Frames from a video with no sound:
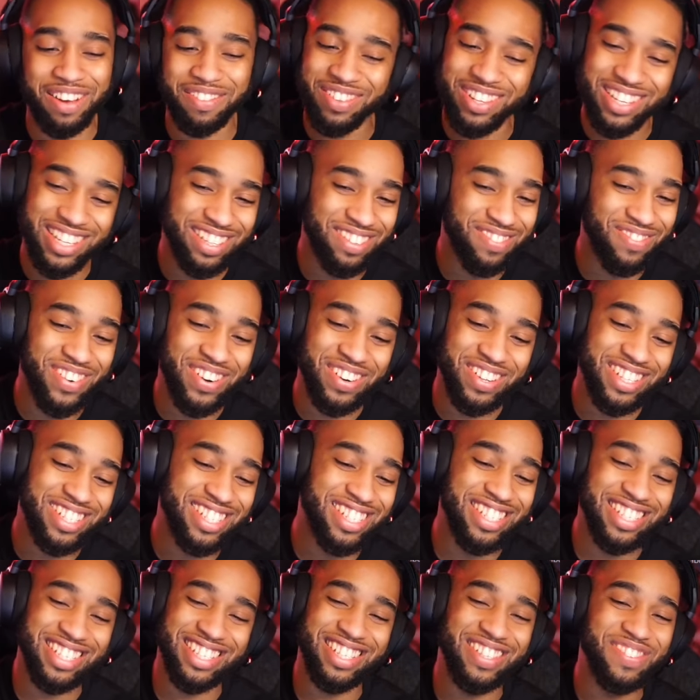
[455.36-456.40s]
Like, bro, this is
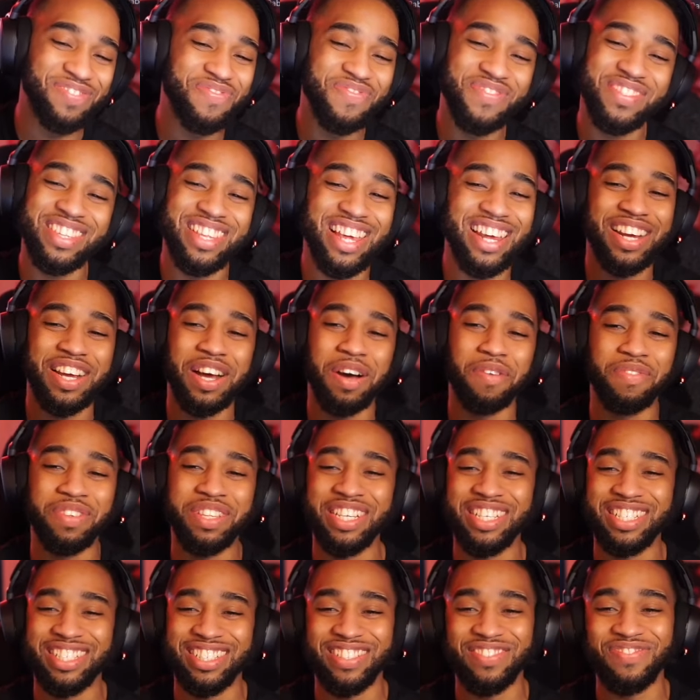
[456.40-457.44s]
just not a
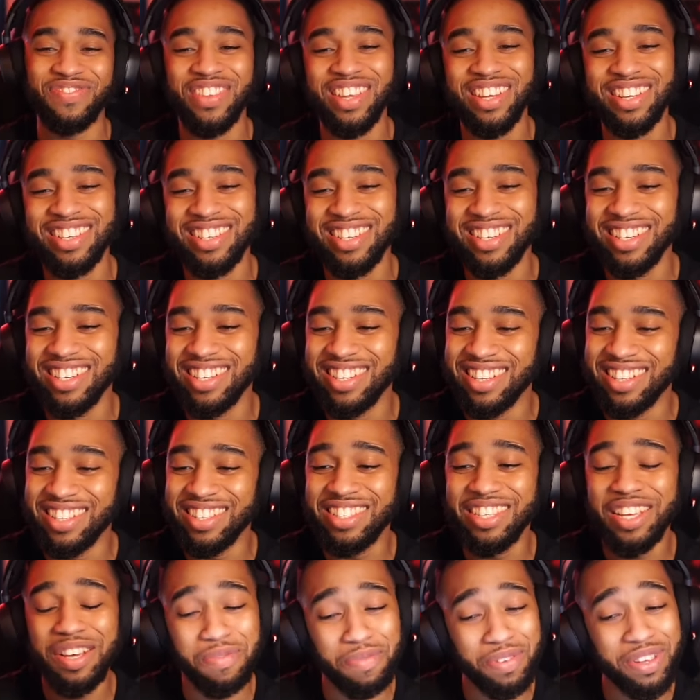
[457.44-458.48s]
competition.
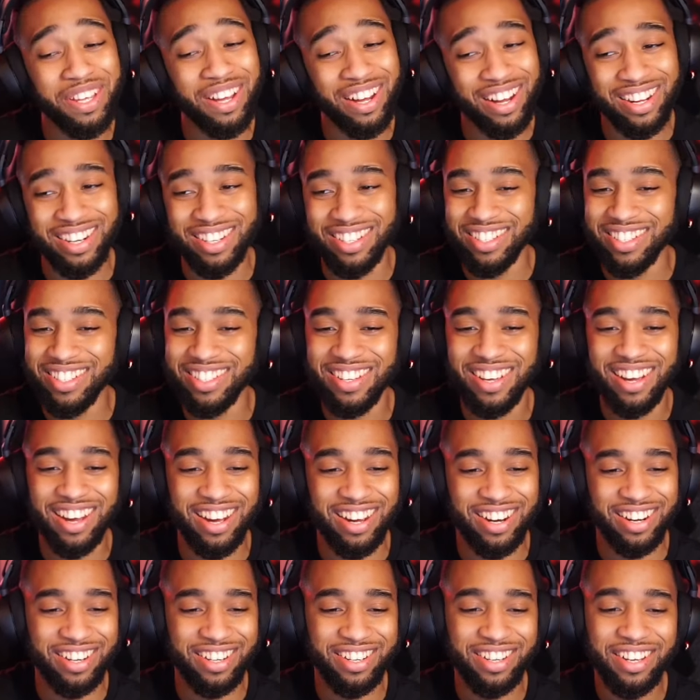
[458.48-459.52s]
To be honest. All
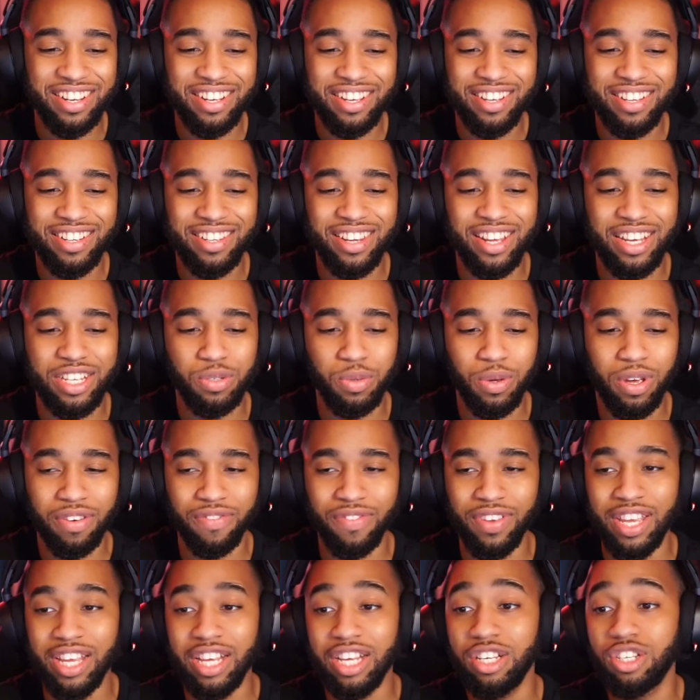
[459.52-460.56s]
right. Next we have
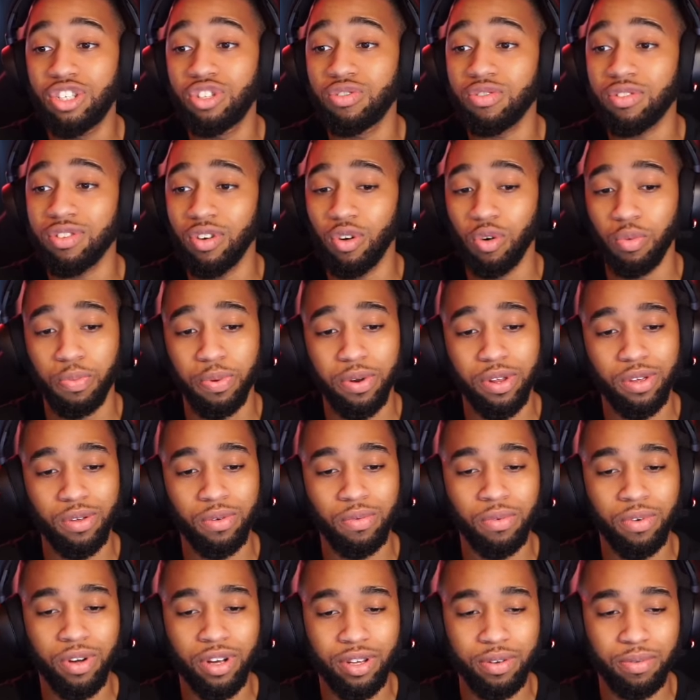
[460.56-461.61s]
Ishura Opening
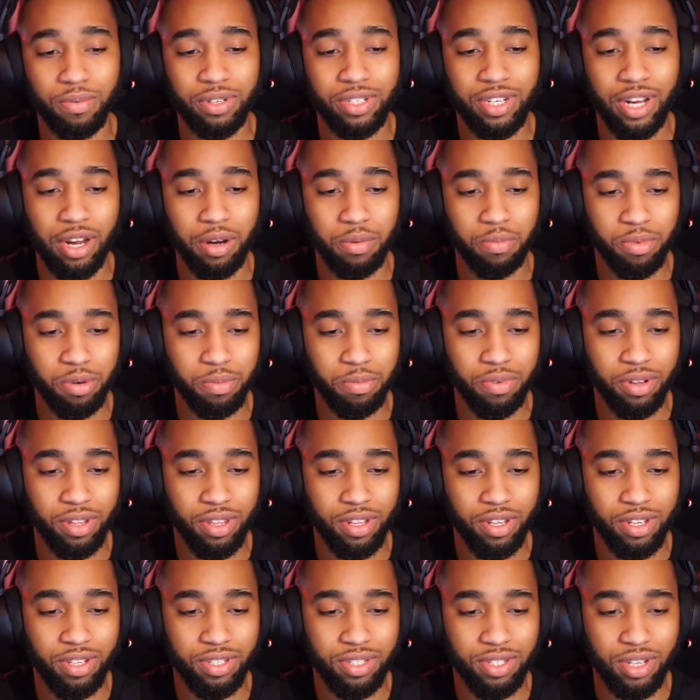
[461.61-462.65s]
1, which I remember
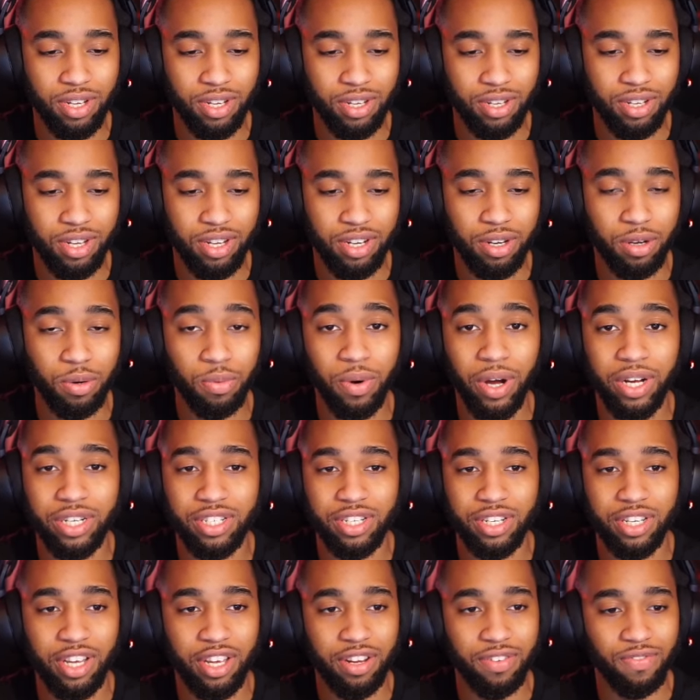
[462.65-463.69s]
this. Uh, I need to watch it
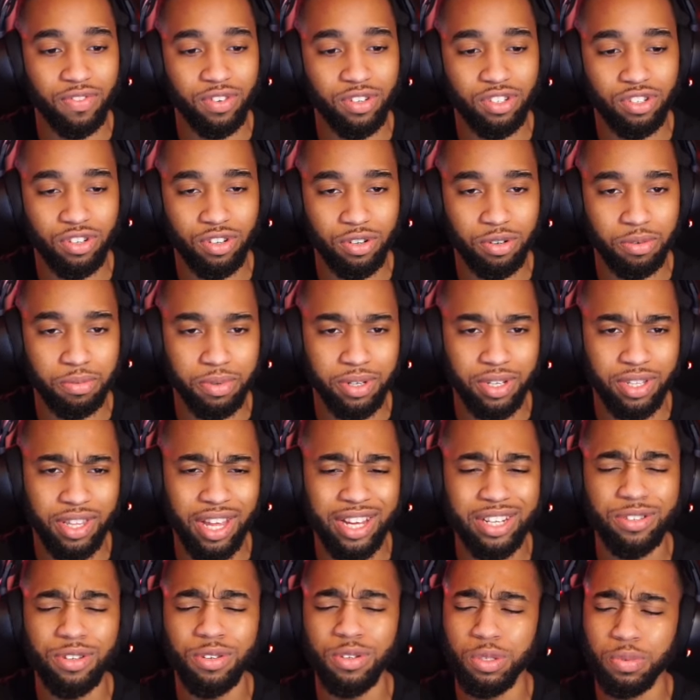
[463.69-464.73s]
again for sure, but
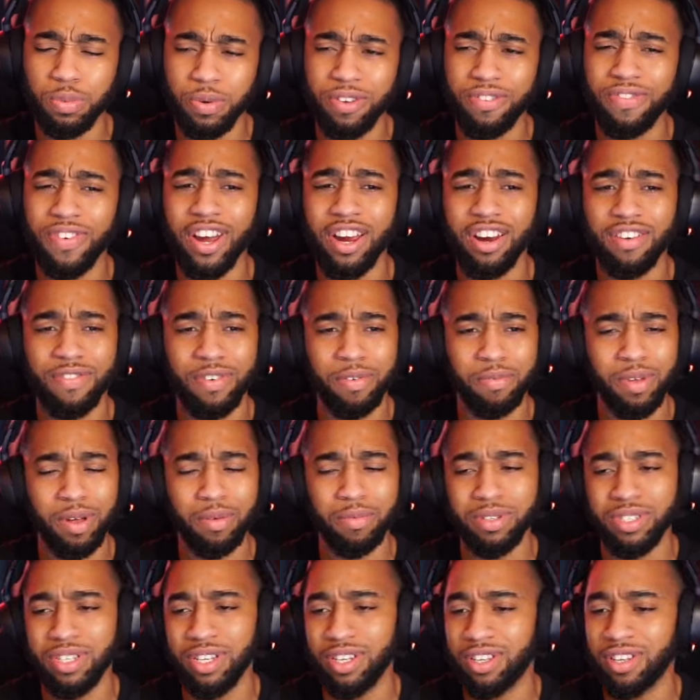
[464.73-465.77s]
that journal was pretty fire if I'm not
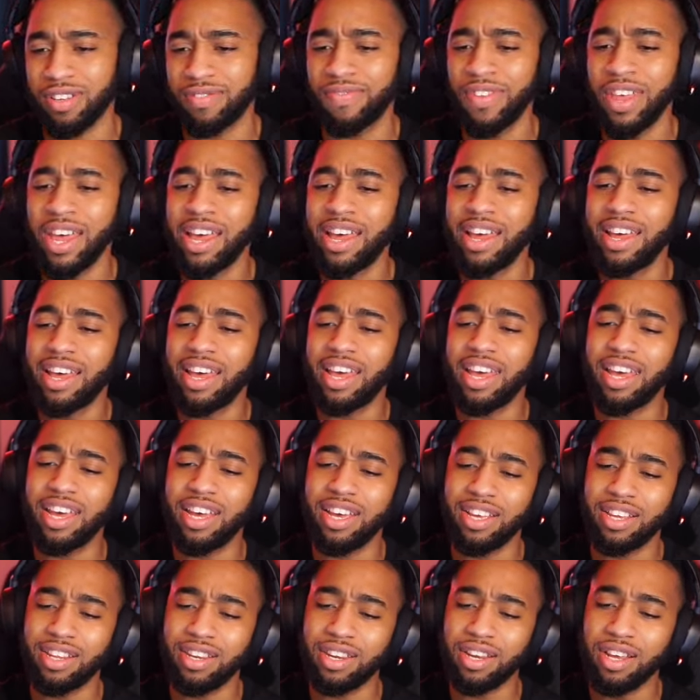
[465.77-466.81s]
mistaken.
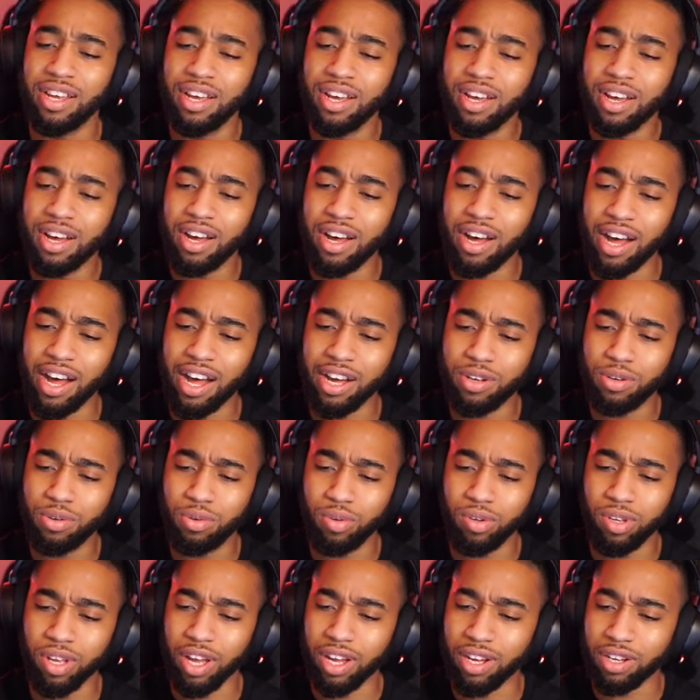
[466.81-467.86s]
And
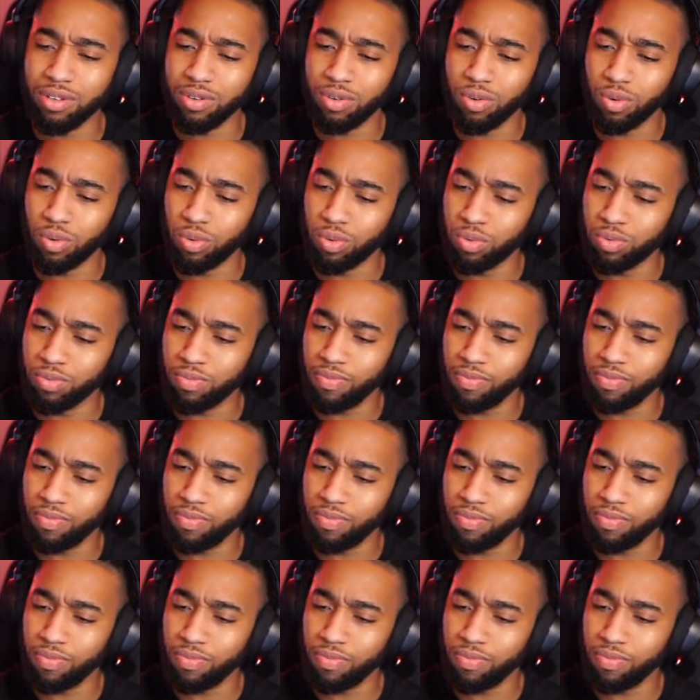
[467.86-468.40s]
Akuyaku